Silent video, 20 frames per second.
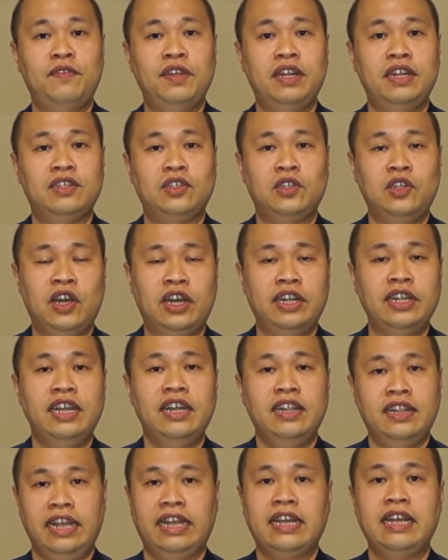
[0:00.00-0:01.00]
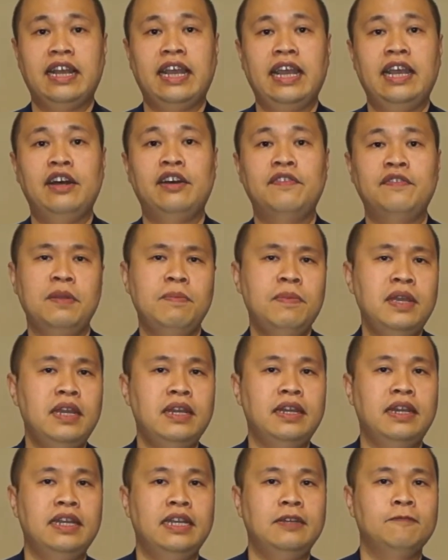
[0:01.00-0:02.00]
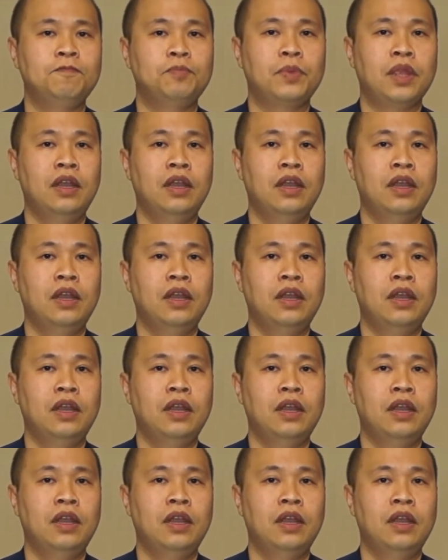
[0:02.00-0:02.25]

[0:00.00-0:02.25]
if it is not taken care of immediately.